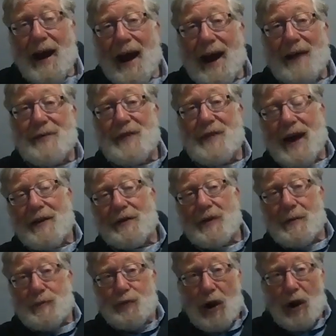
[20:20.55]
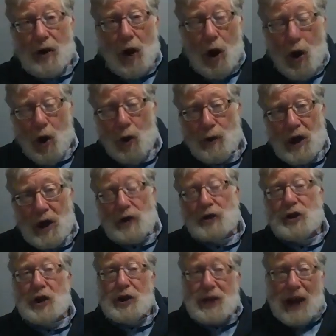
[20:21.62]
and then the brachot
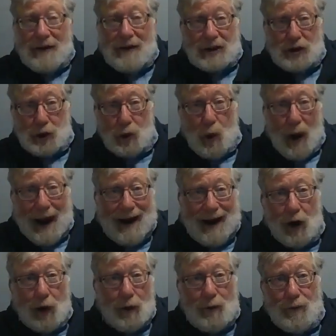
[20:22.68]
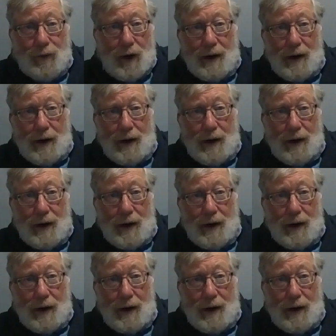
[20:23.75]
to the other 12,